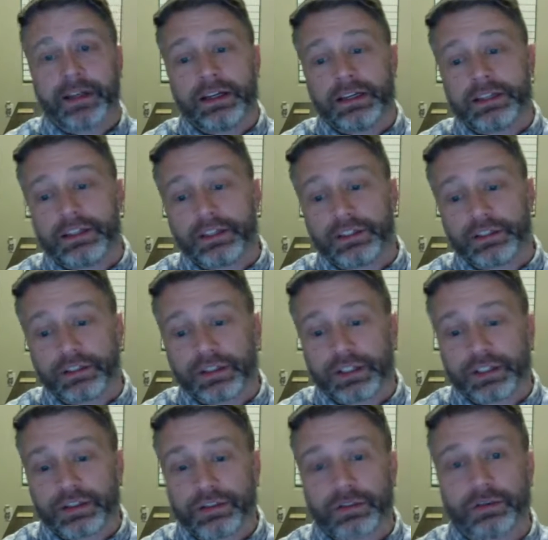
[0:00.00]

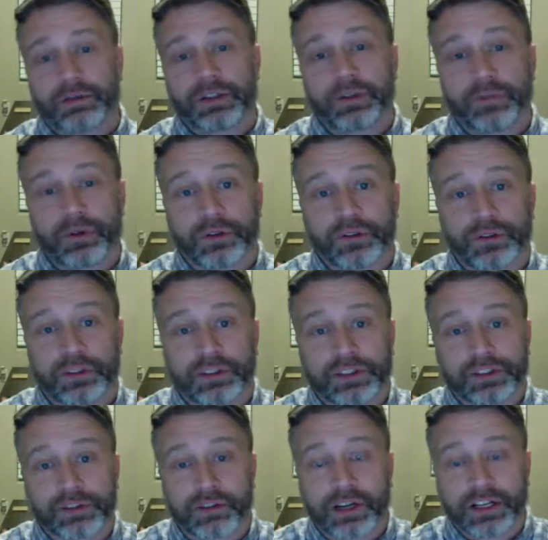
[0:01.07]
Additionally, too, with emotional
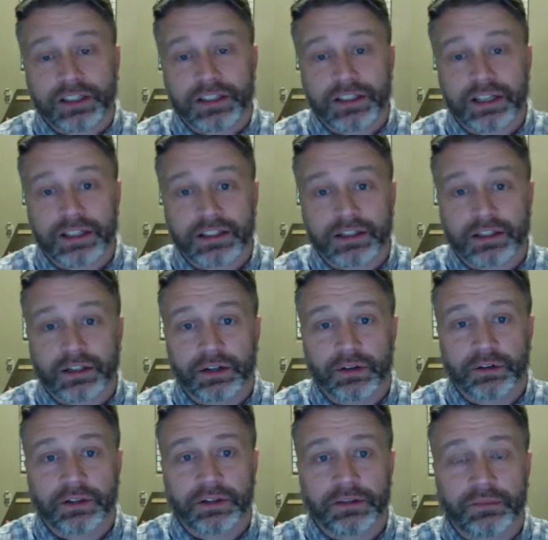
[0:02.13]
distress, that,
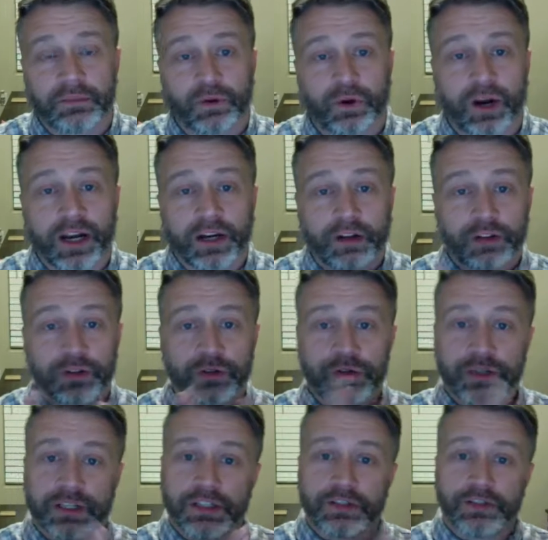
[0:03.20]
prior
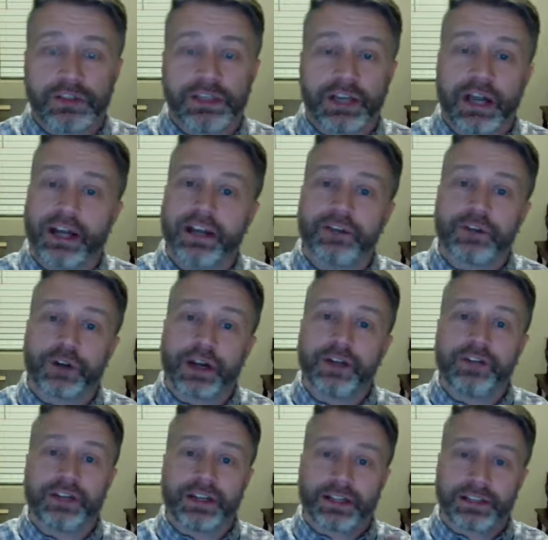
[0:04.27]
to this, you did not have
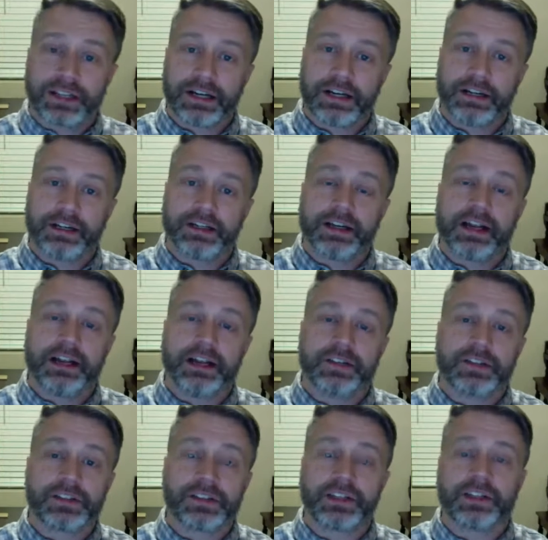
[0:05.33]
driving anxiety and not
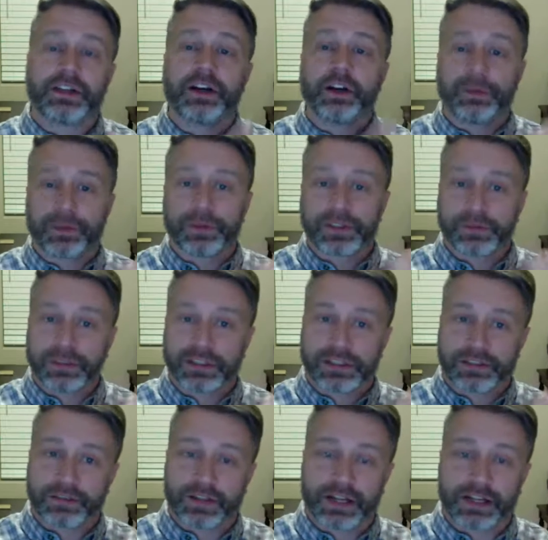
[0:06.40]
have to see a therapist because
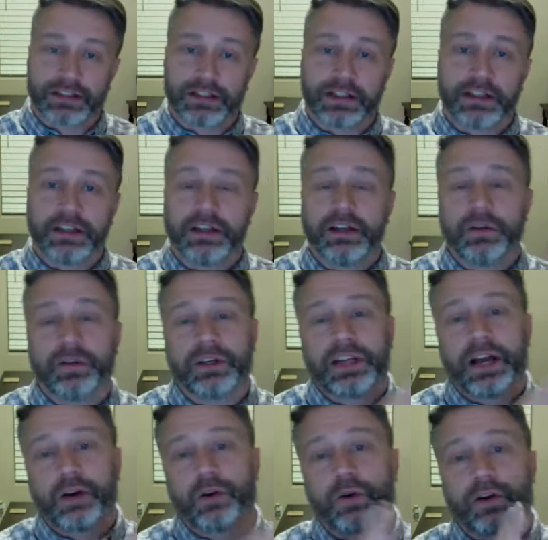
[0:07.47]
of that. But
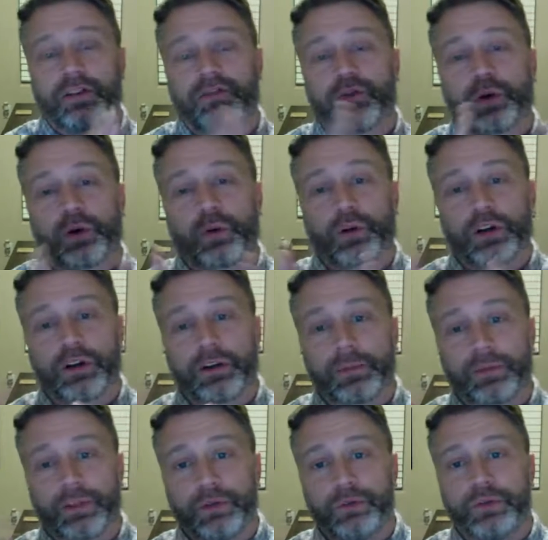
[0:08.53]
now going forward,
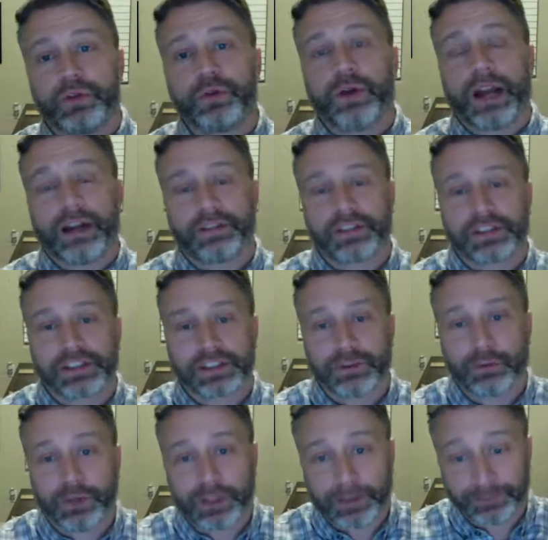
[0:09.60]
you do have to see
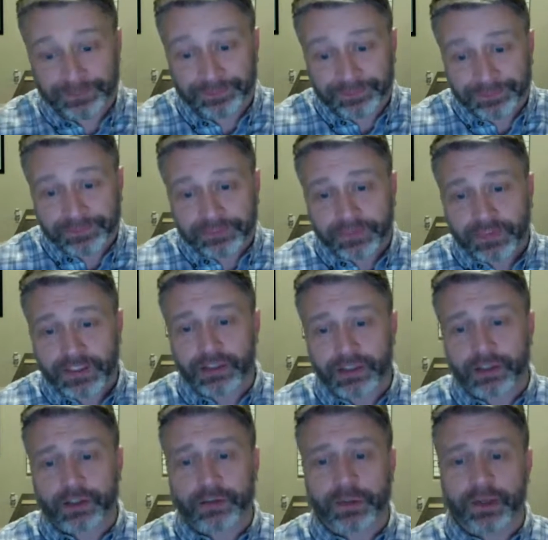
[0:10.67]
one. And
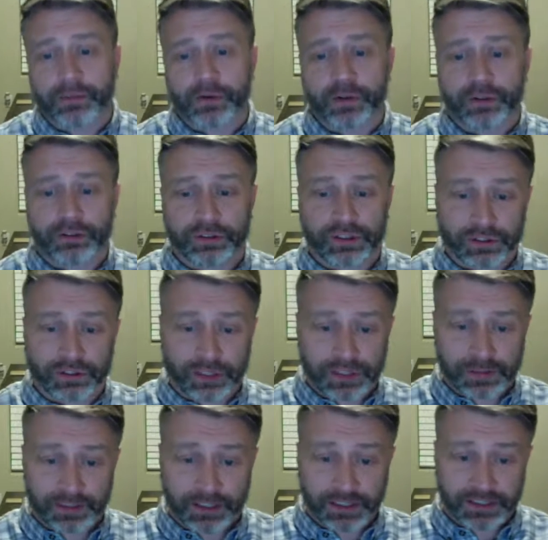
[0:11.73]
there could be emotional distress
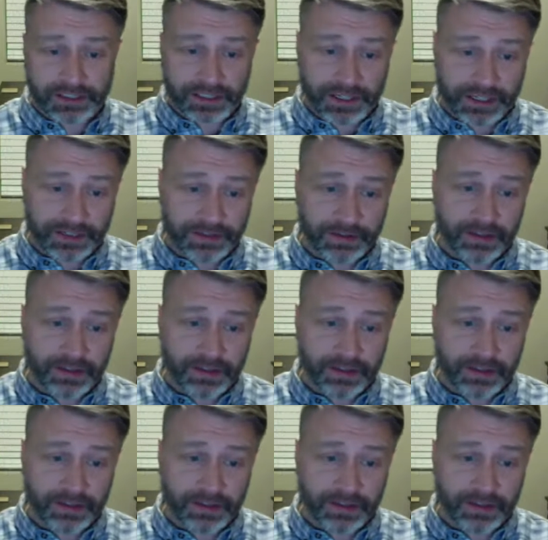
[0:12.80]
because of that.